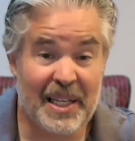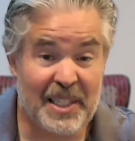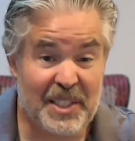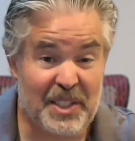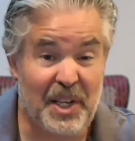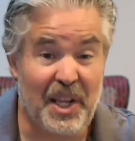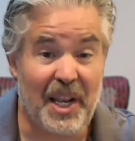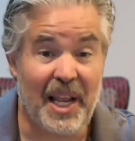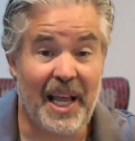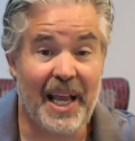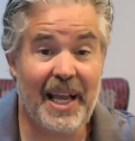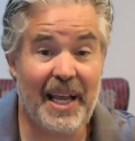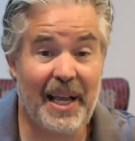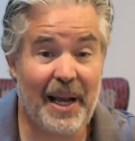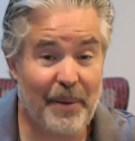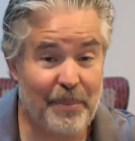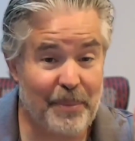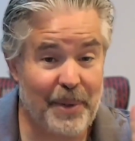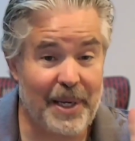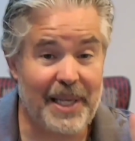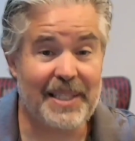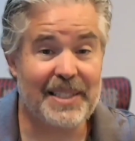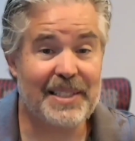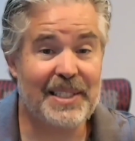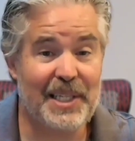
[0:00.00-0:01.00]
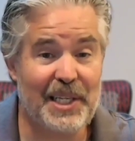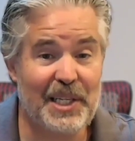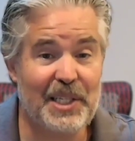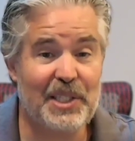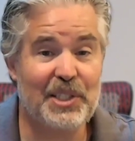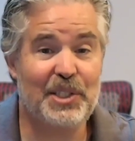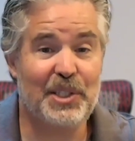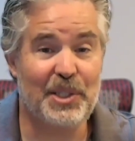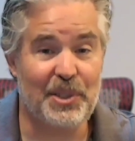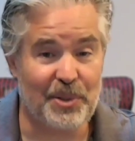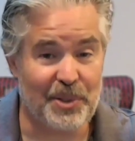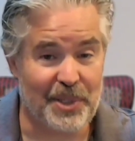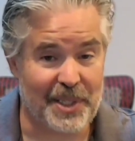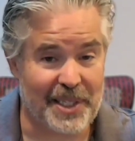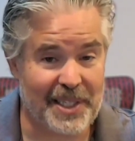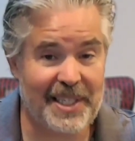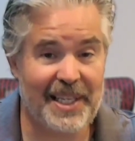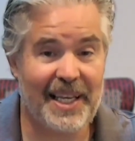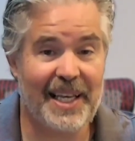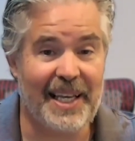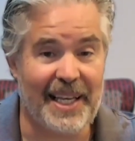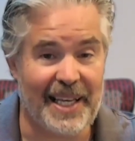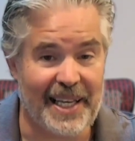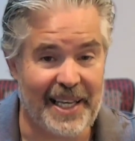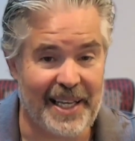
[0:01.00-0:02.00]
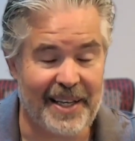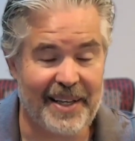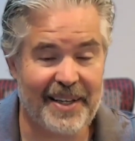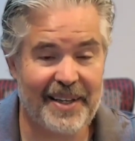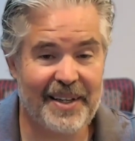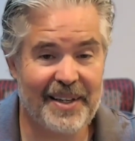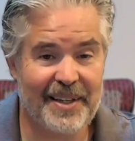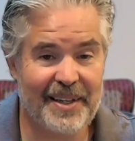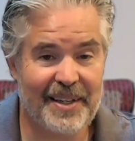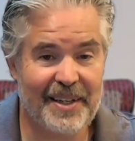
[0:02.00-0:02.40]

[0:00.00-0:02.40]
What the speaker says: Today, I'm going to teach you the key